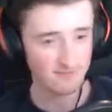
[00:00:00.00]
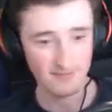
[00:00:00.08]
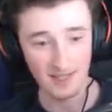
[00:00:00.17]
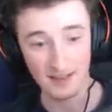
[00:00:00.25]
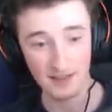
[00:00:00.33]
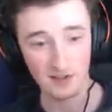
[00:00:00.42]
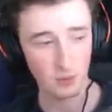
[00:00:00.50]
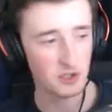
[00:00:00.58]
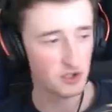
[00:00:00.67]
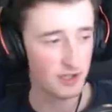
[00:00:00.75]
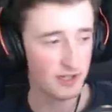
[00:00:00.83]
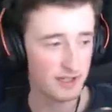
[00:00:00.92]
in these
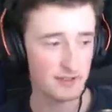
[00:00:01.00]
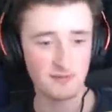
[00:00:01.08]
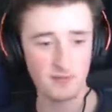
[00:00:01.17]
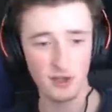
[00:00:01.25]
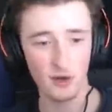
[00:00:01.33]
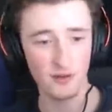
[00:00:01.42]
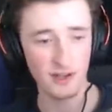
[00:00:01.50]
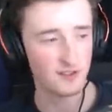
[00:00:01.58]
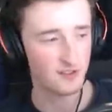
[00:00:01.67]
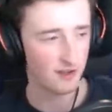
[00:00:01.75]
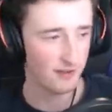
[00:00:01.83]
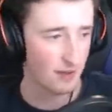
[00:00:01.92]
win trading, you know,
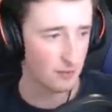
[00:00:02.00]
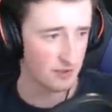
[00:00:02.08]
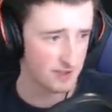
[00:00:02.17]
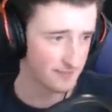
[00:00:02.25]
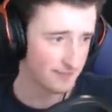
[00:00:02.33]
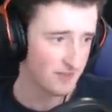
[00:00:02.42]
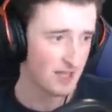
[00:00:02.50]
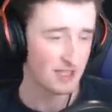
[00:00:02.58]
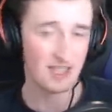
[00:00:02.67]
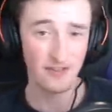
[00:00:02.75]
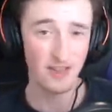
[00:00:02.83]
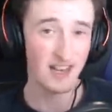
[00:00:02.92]
events that have happened.
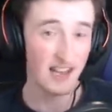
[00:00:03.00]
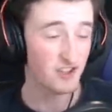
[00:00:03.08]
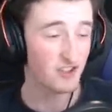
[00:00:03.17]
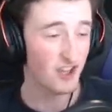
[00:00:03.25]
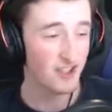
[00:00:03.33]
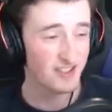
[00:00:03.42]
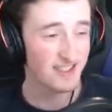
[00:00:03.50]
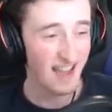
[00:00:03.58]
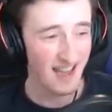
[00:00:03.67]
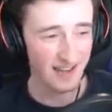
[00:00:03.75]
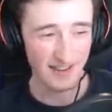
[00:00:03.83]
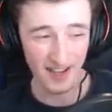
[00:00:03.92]
Nevertheless, it's
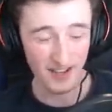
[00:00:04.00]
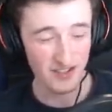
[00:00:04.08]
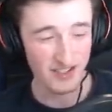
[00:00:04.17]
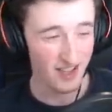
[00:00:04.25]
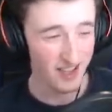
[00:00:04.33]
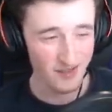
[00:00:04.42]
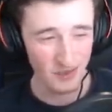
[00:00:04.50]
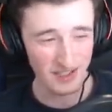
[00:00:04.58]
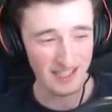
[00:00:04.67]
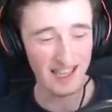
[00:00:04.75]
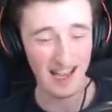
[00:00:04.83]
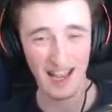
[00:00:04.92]
undeni undeniable
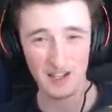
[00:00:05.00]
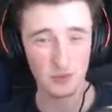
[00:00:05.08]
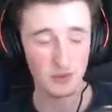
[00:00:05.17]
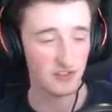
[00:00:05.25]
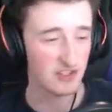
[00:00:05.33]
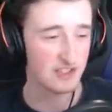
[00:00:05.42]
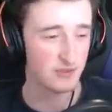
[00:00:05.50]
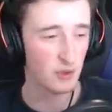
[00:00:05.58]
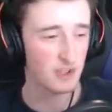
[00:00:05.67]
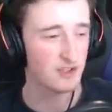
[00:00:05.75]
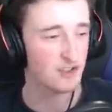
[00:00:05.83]
he has received wins